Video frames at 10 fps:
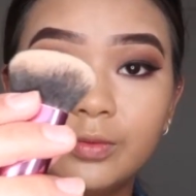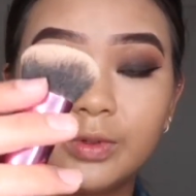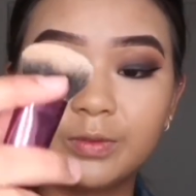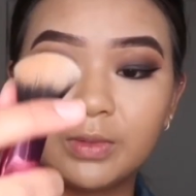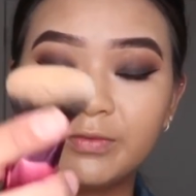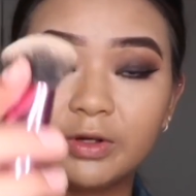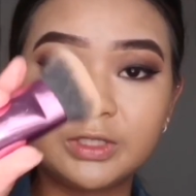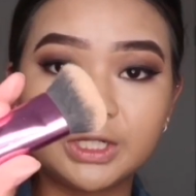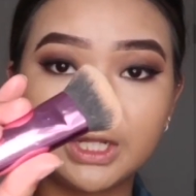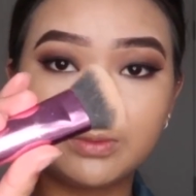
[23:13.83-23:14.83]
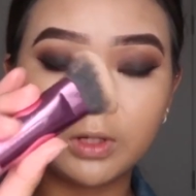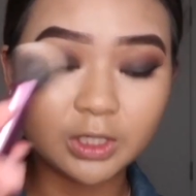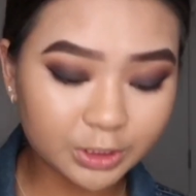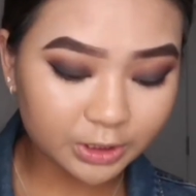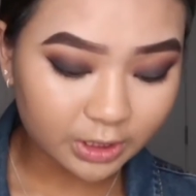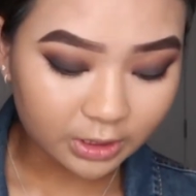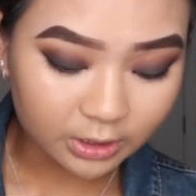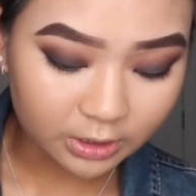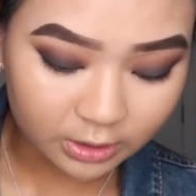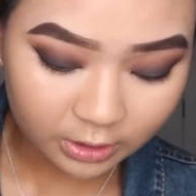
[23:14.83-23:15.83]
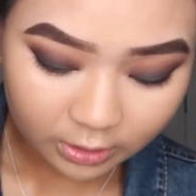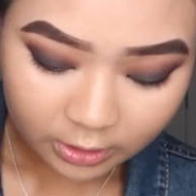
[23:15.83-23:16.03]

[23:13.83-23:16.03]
on with my Real Technique brush and